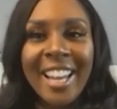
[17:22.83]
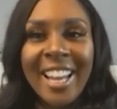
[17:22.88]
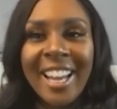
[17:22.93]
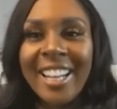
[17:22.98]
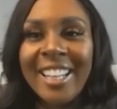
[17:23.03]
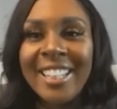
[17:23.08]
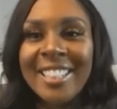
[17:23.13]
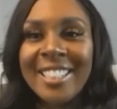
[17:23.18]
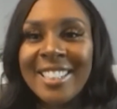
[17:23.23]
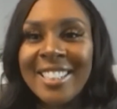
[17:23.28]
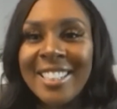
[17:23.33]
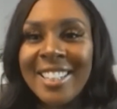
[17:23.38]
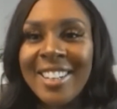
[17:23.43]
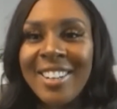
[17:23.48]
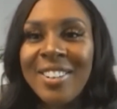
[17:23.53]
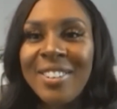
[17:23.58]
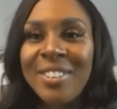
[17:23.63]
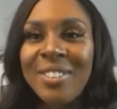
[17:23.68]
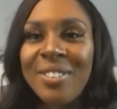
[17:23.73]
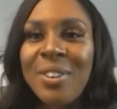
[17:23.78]
And
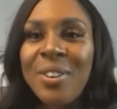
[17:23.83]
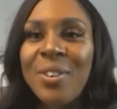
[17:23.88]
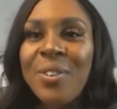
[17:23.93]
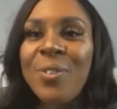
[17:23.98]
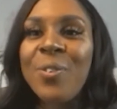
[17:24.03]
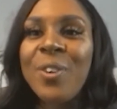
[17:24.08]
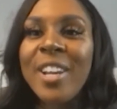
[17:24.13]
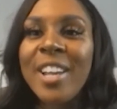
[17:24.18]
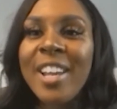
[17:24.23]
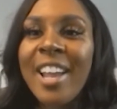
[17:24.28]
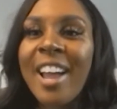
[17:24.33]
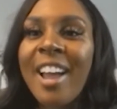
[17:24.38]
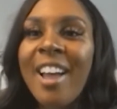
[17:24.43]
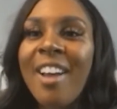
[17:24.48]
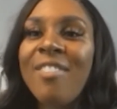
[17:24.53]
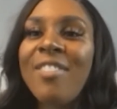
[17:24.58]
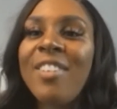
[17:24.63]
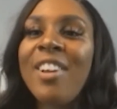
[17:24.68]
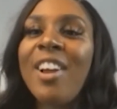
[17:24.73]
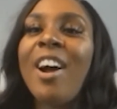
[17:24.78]
so we
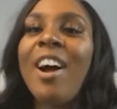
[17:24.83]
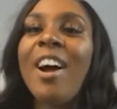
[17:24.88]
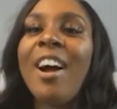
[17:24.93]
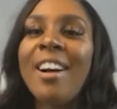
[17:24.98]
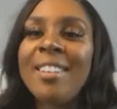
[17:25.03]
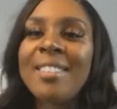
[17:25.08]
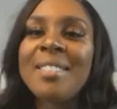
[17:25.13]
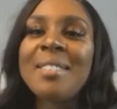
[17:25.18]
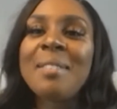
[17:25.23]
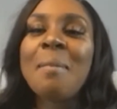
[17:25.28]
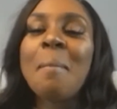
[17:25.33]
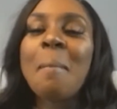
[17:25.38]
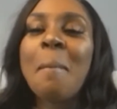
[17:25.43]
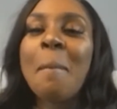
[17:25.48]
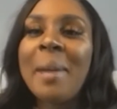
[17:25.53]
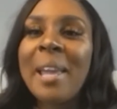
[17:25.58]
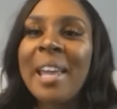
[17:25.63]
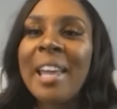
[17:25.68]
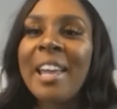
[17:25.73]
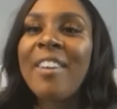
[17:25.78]
have an awesome
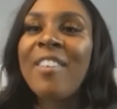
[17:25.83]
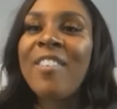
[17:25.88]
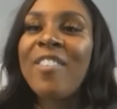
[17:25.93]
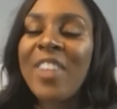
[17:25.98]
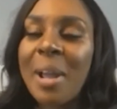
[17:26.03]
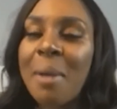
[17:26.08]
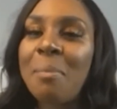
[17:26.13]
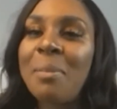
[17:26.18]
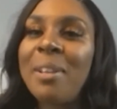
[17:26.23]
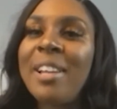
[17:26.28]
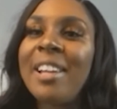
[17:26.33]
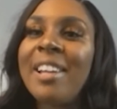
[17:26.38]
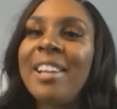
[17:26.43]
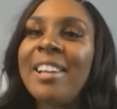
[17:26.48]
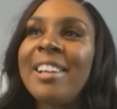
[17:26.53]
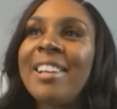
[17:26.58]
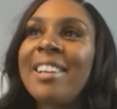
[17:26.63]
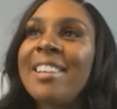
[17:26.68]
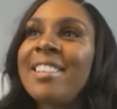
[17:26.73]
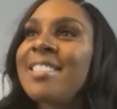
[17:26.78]
big family
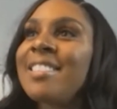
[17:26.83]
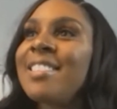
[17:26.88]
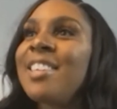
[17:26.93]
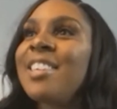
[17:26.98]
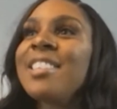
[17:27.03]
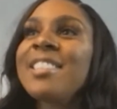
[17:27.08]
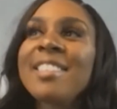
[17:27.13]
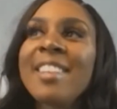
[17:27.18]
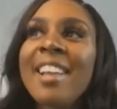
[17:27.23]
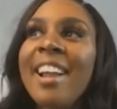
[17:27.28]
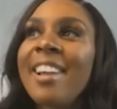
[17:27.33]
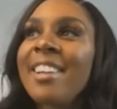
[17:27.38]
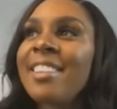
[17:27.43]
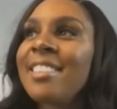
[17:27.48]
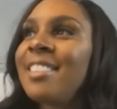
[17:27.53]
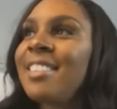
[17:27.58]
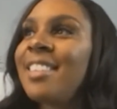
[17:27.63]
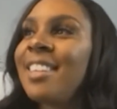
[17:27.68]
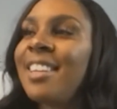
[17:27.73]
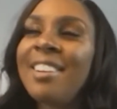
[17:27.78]
because there's like
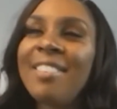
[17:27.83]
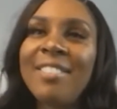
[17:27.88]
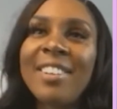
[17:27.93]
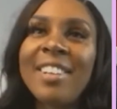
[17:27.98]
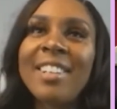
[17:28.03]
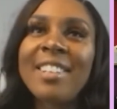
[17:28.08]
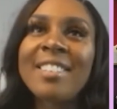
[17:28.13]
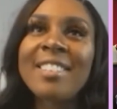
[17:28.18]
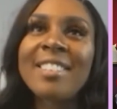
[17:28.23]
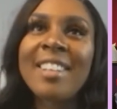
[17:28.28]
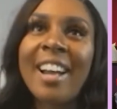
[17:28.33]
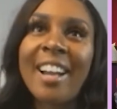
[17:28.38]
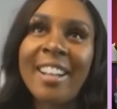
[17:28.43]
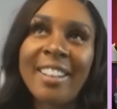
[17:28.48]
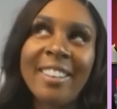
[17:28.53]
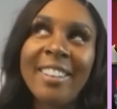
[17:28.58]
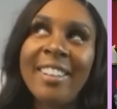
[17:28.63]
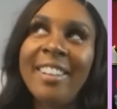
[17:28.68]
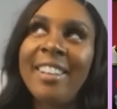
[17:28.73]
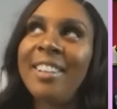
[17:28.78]
10 of us, I
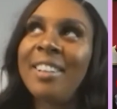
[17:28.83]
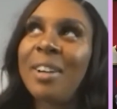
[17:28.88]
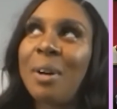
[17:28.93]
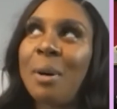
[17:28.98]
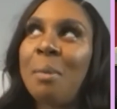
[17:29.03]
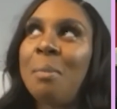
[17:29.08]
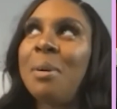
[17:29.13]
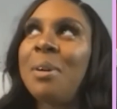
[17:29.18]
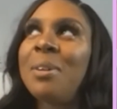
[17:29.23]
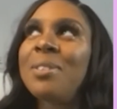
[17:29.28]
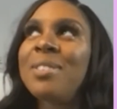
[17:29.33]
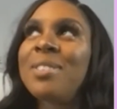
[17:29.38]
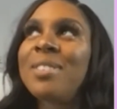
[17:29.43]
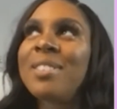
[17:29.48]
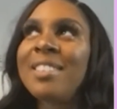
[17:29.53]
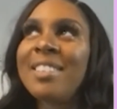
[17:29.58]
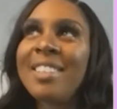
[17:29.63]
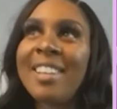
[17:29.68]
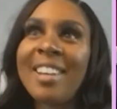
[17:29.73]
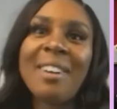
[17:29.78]
think, almost.
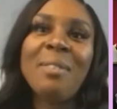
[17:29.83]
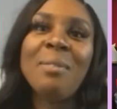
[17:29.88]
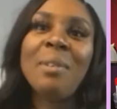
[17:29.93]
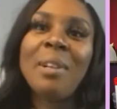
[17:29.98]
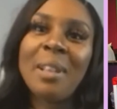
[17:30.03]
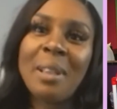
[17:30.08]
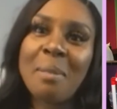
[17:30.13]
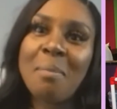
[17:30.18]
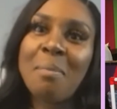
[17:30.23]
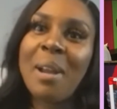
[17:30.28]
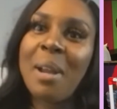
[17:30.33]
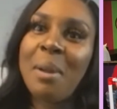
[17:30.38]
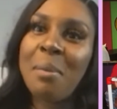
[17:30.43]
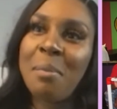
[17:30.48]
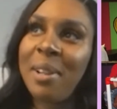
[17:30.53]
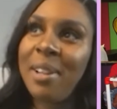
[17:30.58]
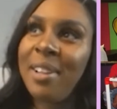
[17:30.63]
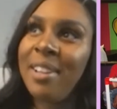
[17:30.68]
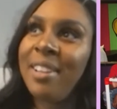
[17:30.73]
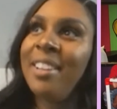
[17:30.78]
Yeah, with the
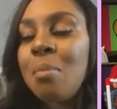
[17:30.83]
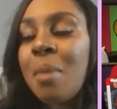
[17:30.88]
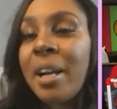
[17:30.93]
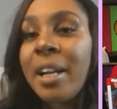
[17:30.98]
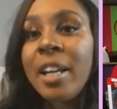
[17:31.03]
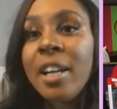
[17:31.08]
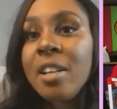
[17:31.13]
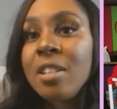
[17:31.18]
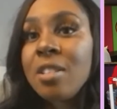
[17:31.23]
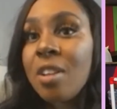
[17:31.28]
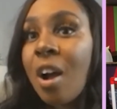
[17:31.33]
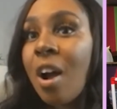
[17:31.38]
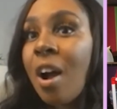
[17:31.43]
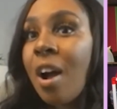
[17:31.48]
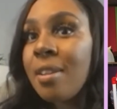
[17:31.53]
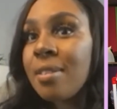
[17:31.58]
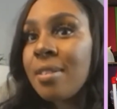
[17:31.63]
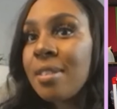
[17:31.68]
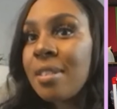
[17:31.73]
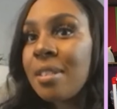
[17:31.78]
baby. My kids are
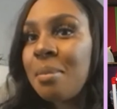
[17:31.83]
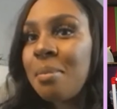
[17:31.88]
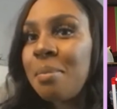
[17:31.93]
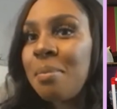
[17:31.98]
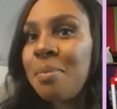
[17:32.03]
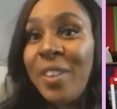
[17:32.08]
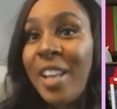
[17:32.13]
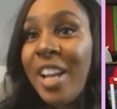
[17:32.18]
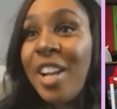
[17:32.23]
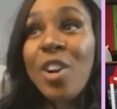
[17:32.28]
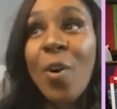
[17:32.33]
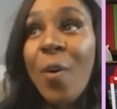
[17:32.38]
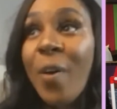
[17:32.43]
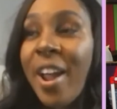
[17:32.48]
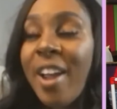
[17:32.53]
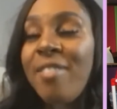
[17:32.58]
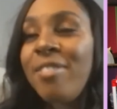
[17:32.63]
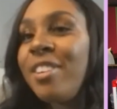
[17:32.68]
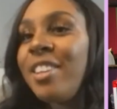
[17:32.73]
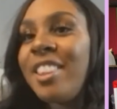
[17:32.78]
awesome. They know
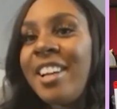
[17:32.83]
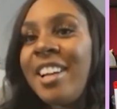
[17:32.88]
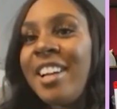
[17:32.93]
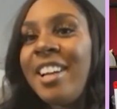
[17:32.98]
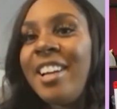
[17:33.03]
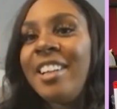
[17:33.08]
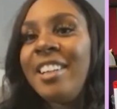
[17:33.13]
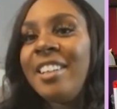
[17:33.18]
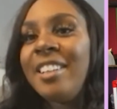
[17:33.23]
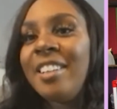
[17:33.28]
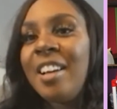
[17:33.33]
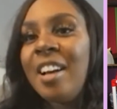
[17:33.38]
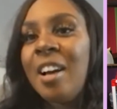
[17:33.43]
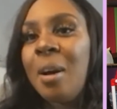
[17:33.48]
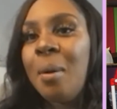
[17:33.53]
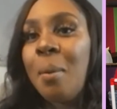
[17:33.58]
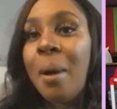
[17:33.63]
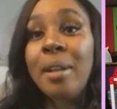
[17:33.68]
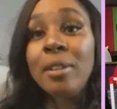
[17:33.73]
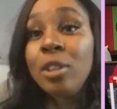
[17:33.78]
everything.
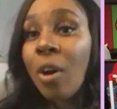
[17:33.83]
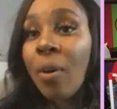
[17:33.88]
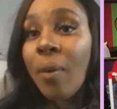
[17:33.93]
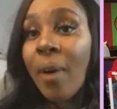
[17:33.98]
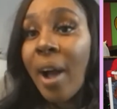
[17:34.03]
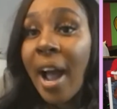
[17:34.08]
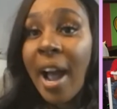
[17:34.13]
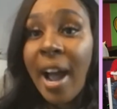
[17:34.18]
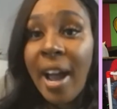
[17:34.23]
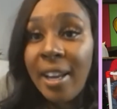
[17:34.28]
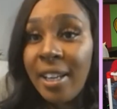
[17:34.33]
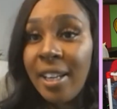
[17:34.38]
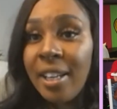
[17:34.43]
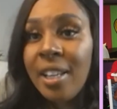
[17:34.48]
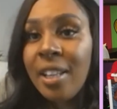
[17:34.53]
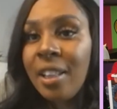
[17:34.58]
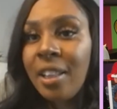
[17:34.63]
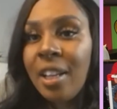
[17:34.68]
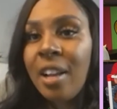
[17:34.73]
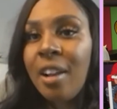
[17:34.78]
I don't hide
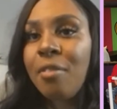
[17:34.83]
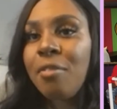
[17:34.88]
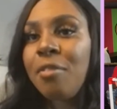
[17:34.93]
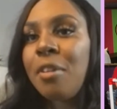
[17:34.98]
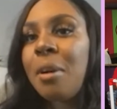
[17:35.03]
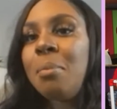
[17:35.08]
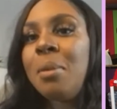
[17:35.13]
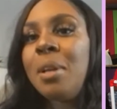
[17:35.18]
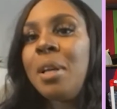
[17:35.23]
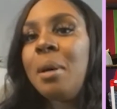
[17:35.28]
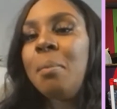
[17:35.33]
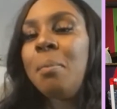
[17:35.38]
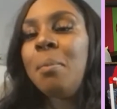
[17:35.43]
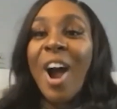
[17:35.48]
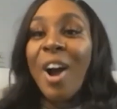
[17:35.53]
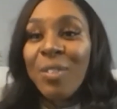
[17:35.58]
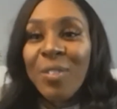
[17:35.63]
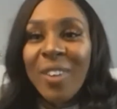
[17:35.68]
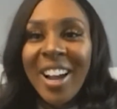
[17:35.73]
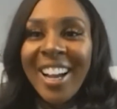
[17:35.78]
anything from them.
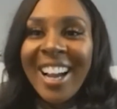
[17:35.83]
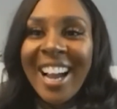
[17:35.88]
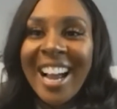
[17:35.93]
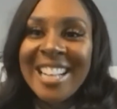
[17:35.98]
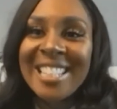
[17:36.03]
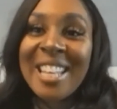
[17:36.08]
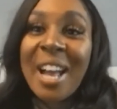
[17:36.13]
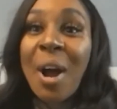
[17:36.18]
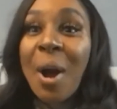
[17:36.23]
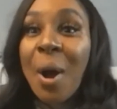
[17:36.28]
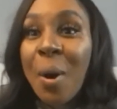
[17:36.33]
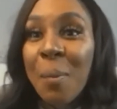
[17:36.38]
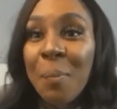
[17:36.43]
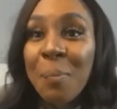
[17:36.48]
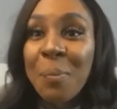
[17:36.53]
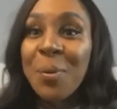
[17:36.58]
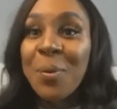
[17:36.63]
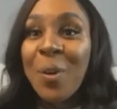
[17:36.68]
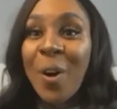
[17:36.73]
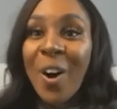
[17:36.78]
All right, guys, I hope
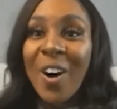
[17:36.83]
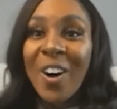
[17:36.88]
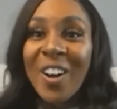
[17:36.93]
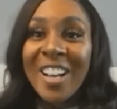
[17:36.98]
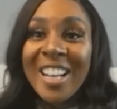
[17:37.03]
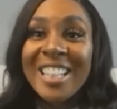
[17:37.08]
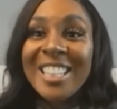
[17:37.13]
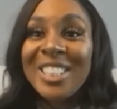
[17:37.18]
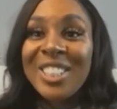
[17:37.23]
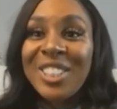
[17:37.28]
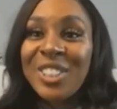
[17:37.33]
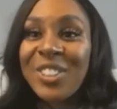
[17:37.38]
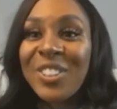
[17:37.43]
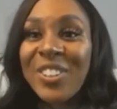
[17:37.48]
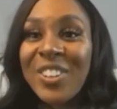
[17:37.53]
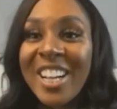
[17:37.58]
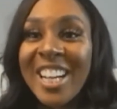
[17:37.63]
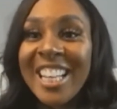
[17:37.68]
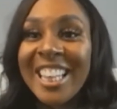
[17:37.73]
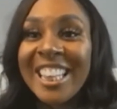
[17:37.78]
you all
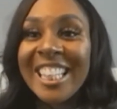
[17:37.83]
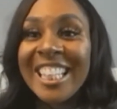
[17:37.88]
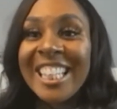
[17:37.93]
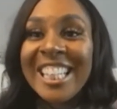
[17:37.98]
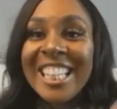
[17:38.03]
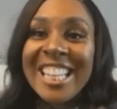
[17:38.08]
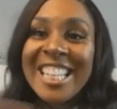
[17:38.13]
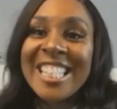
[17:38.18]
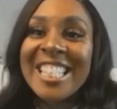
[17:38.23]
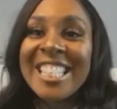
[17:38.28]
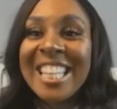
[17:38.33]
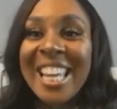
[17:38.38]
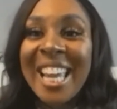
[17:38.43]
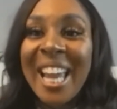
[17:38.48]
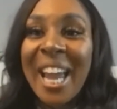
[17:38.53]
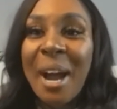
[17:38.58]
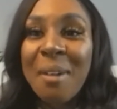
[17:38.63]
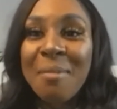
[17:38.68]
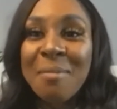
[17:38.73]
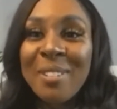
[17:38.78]
enjoyed the Niecy
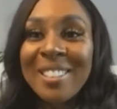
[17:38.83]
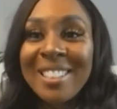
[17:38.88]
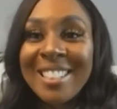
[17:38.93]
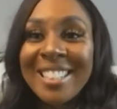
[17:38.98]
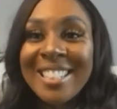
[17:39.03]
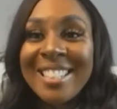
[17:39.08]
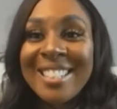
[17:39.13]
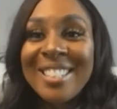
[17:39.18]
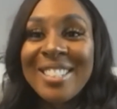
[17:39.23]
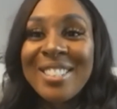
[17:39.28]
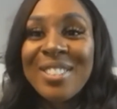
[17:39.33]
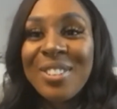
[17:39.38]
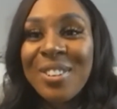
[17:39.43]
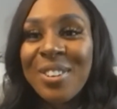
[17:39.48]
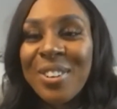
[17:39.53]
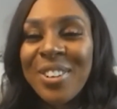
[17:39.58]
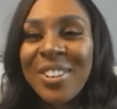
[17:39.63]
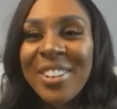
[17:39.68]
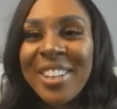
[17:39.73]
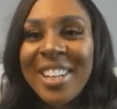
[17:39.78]
Hamilton
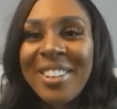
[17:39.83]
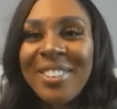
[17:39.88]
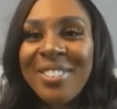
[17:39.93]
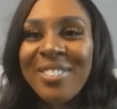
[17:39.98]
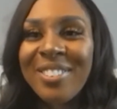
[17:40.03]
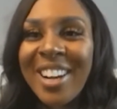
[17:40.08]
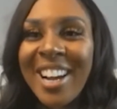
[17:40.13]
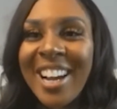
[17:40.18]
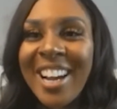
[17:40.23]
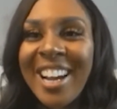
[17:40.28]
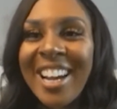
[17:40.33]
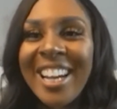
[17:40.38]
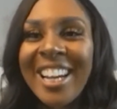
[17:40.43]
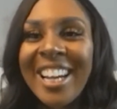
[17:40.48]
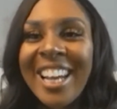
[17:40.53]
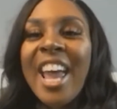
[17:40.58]
story, right?